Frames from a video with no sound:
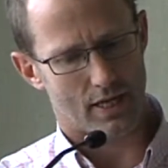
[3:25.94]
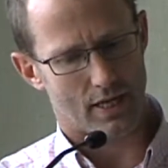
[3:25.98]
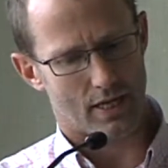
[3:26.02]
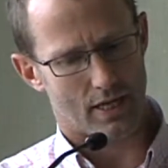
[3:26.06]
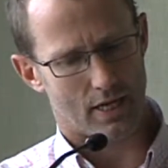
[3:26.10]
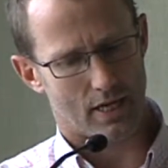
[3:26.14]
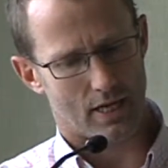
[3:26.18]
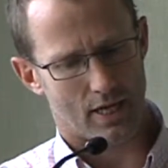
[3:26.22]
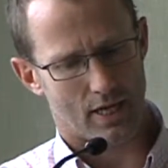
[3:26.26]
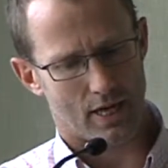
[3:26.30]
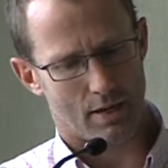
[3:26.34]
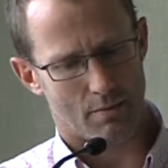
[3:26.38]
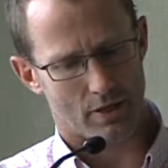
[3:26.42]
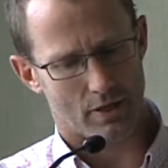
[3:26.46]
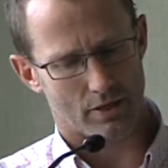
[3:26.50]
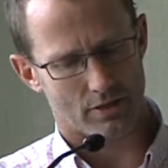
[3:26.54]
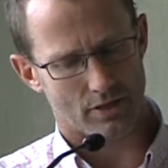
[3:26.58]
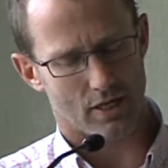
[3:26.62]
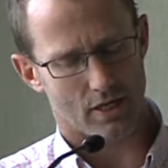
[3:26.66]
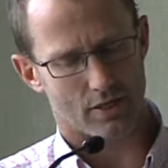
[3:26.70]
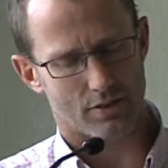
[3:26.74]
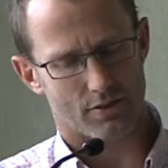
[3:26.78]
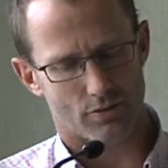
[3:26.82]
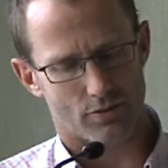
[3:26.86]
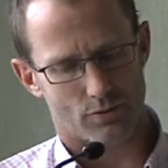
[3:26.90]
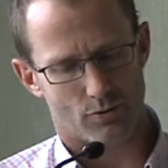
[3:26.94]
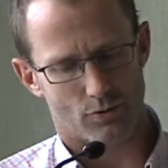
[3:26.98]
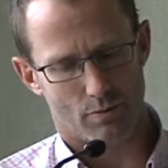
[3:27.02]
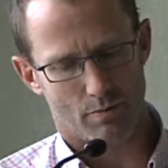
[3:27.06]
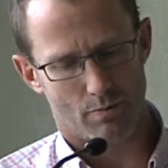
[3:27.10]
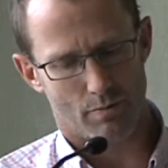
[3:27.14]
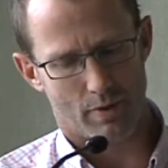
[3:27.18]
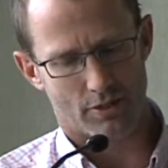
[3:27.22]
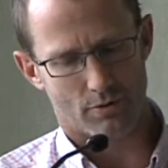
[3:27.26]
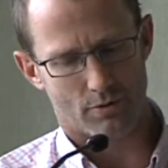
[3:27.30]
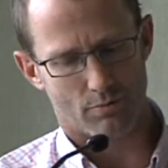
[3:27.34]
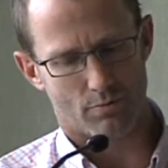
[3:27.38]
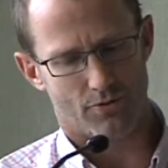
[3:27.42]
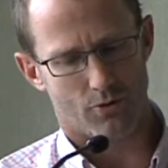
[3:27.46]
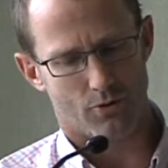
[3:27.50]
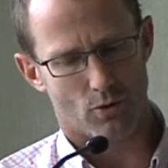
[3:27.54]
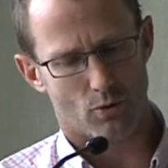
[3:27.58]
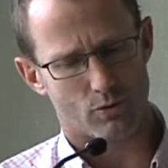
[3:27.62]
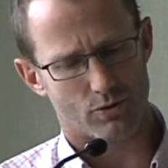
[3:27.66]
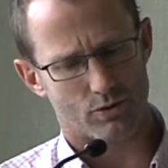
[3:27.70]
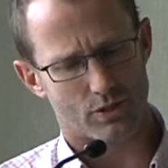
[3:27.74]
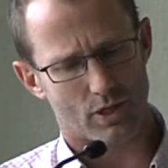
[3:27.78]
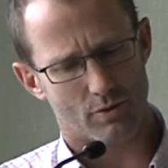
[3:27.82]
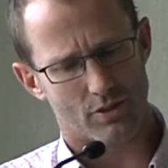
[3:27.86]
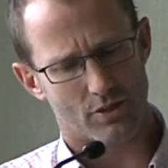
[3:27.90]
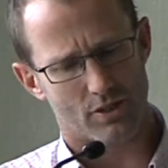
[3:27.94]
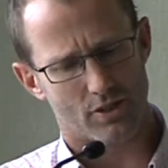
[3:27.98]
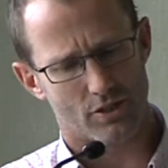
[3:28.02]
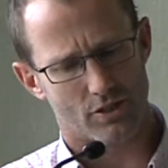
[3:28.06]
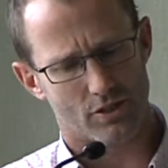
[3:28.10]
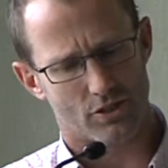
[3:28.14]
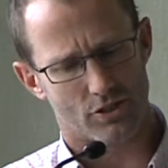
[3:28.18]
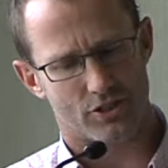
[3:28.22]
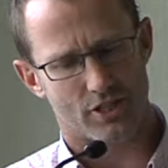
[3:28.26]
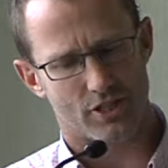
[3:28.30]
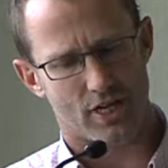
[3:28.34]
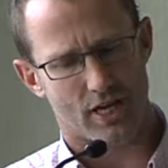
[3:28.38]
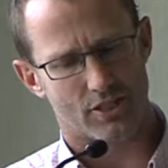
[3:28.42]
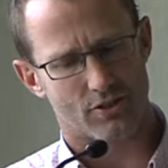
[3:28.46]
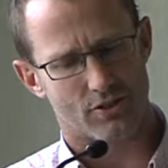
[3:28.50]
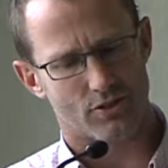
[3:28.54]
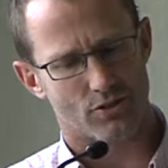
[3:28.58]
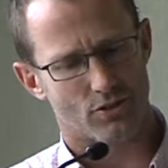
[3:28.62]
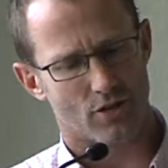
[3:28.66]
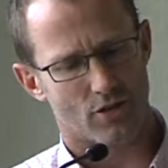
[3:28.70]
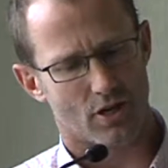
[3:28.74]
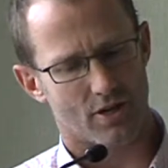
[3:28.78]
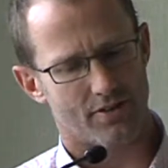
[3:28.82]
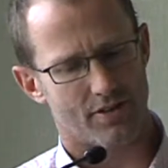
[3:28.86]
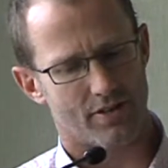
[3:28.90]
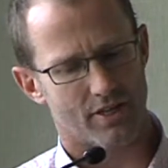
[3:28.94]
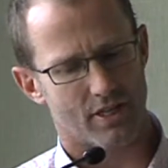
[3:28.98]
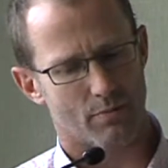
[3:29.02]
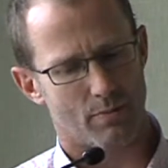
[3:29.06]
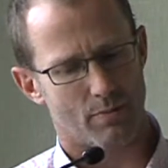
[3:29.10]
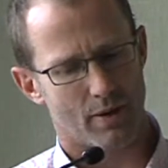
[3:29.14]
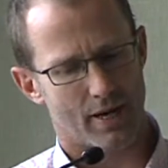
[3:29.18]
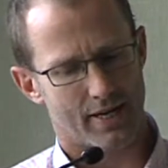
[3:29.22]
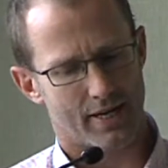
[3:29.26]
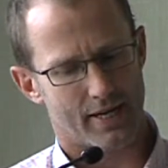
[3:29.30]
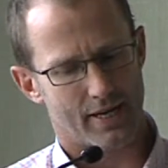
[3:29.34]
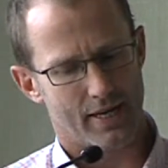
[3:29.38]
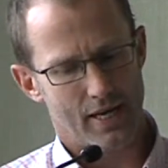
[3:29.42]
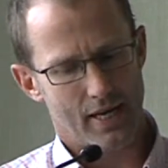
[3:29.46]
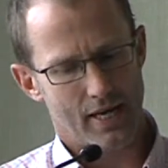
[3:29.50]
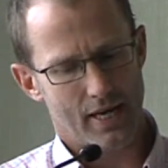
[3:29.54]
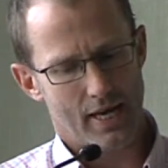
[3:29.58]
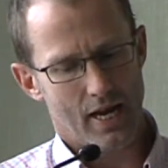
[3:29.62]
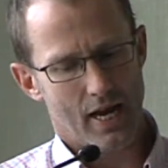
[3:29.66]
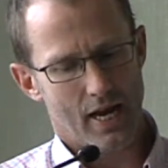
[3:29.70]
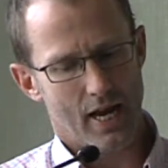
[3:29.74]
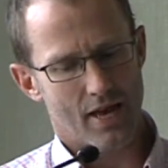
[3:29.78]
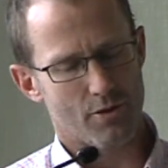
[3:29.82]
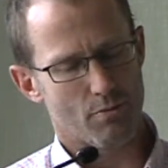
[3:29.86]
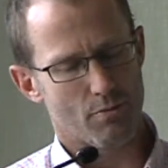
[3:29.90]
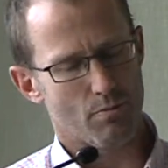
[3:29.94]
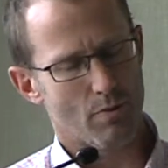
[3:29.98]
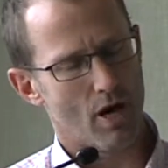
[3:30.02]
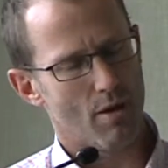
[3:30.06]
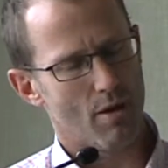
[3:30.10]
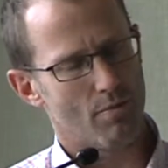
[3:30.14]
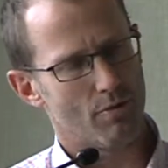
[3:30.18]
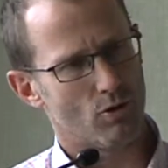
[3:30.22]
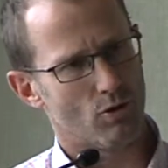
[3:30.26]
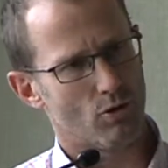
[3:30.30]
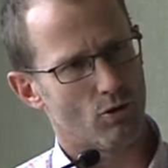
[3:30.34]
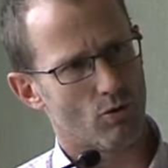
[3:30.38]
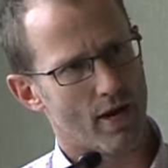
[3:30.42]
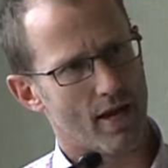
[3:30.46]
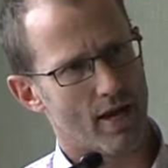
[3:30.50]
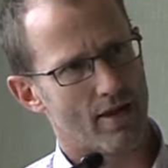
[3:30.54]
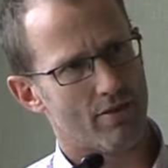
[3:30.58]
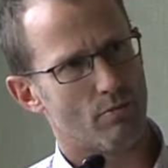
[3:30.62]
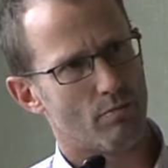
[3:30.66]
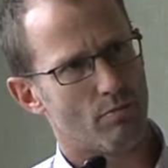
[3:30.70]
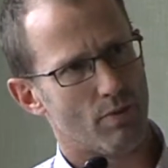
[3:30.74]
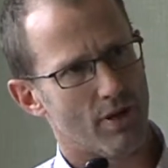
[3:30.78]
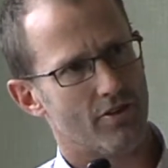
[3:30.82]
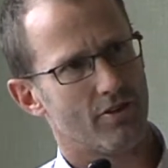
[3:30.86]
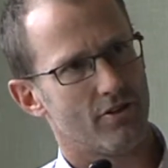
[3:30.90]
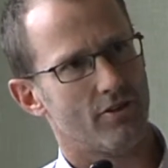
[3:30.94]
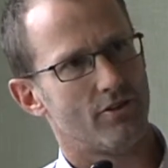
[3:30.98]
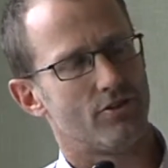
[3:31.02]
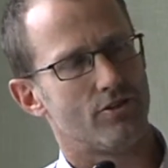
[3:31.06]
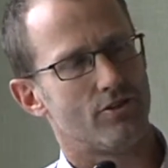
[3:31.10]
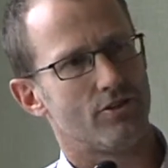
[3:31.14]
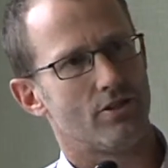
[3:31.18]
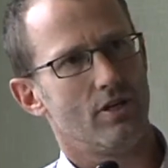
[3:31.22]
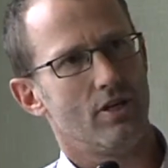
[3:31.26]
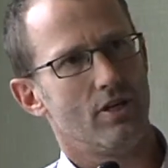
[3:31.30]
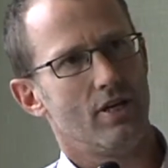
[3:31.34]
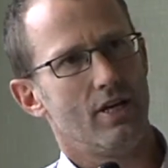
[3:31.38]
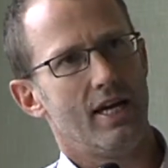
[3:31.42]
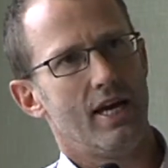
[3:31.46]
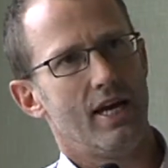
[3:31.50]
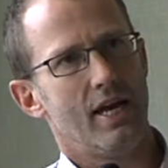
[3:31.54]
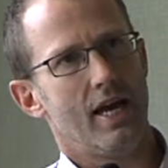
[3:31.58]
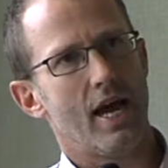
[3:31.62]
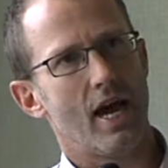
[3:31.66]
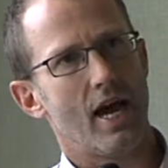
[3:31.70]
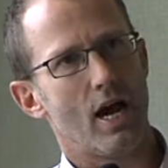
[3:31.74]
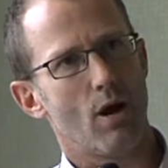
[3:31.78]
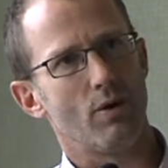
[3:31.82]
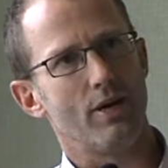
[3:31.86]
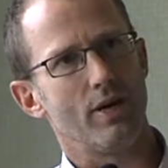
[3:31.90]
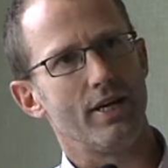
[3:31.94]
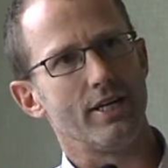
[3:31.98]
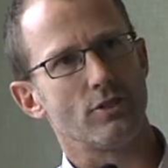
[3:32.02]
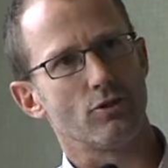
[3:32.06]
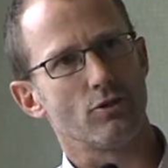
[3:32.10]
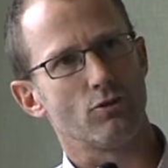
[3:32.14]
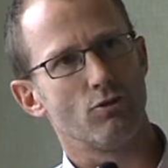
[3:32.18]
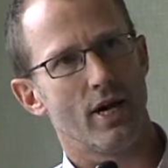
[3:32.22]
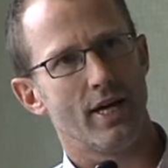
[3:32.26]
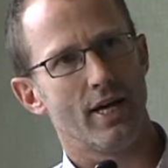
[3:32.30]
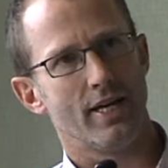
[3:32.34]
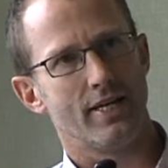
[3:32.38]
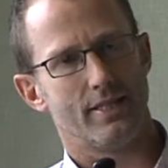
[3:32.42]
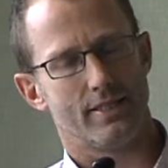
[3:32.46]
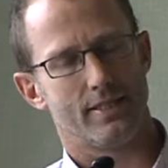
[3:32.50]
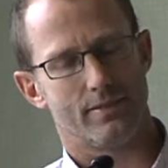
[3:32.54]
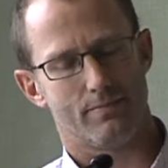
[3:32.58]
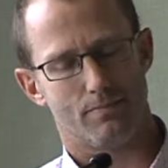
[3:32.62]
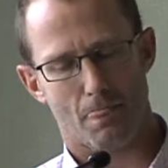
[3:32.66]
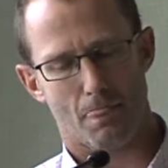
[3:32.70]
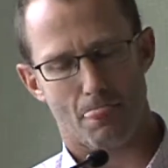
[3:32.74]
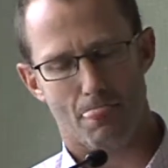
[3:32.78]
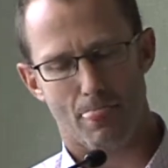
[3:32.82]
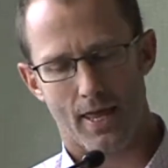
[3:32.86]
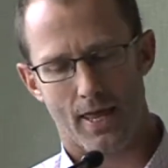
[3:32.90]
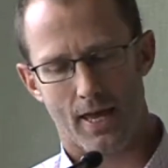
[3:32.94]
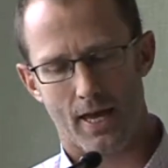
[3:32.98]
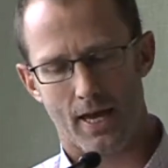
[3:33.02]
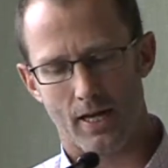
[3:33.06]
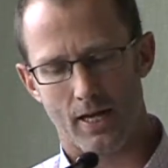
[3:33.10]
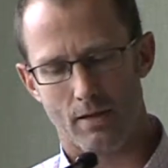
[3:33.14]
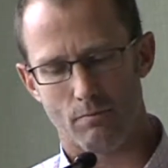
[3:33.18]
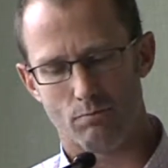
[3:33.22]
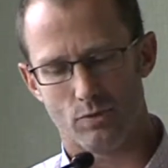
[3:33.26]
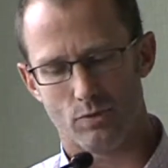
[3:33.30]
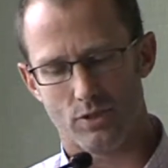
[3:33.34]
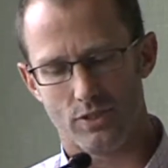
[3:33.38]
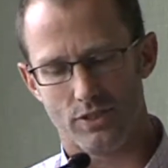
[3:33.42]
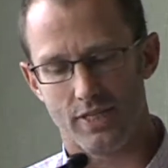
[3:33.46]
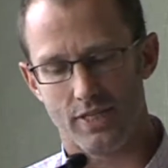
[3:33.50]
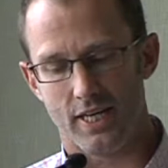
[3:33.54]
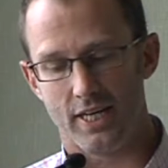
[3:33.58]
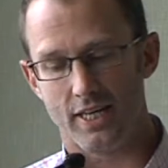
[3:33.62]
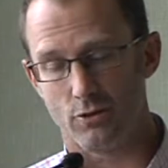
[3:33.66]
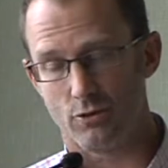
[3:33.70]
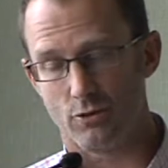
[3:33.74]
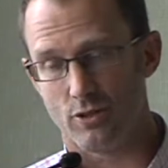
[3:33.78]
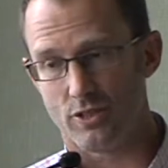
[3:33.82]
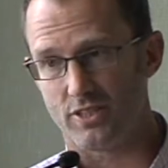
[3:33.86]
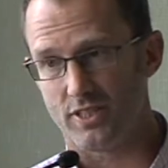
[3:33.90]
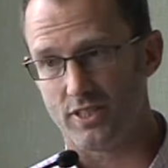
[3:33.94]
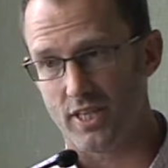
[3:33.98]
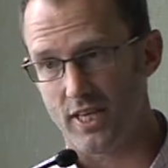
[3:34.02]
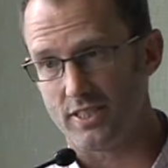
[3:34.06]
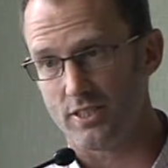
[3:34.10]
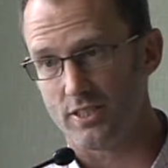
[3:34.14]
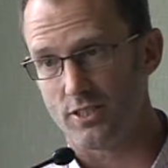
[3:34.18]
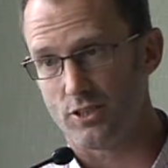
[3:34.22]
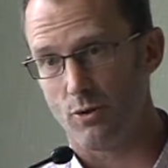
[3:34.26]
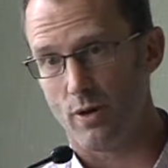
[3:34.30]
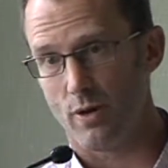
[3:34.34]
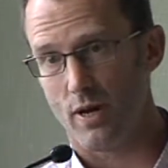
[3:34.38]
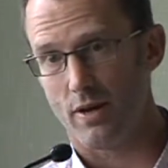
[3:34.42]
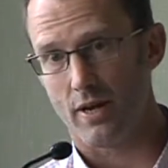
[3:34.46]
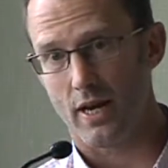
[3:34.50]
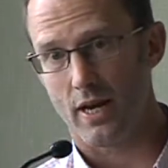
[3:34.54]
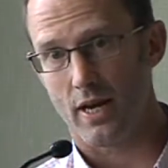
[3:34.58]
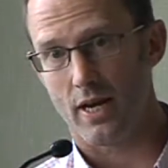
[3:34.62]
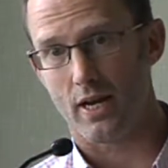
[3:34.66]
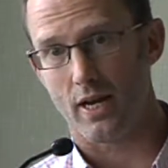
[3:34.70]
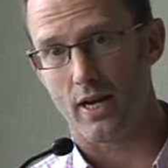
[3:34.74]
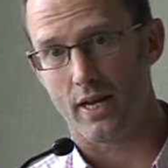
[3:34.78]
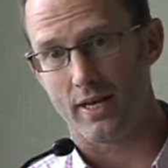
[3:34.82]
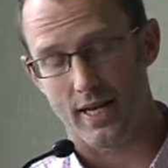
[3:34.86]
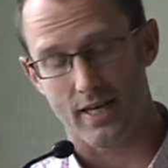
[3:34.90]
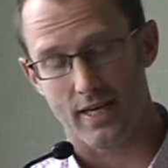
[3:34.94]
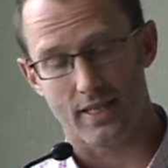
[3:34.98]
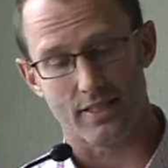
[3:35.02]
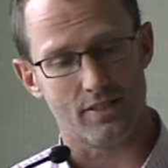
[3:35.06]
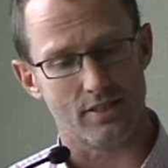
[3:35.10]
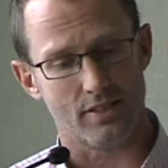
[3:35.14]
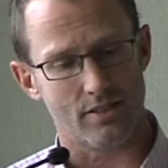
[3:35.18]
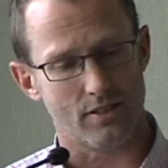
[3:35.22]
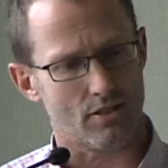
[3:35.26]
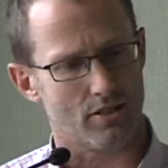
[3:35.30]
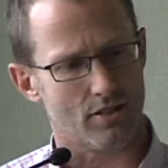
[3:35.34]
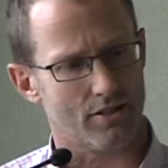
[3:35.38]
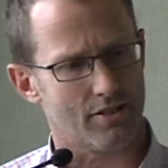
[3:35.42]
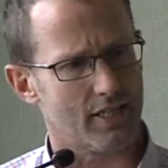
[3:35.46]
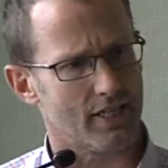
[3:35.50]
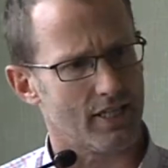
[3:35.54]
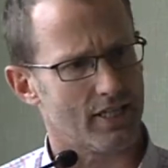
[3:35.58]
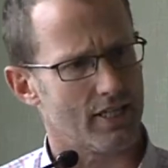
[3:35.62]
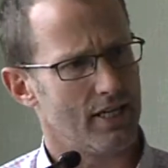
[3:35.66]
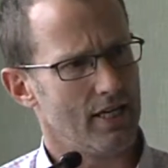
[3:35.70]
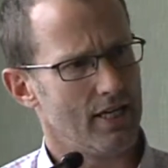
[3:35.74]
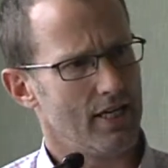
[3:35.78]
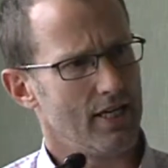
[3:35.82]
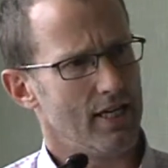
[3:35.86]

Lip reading: as Alison mentioned before, some of the challenges I think about at the moment are around the methods, how we integrate gender and sex into our analyses. I think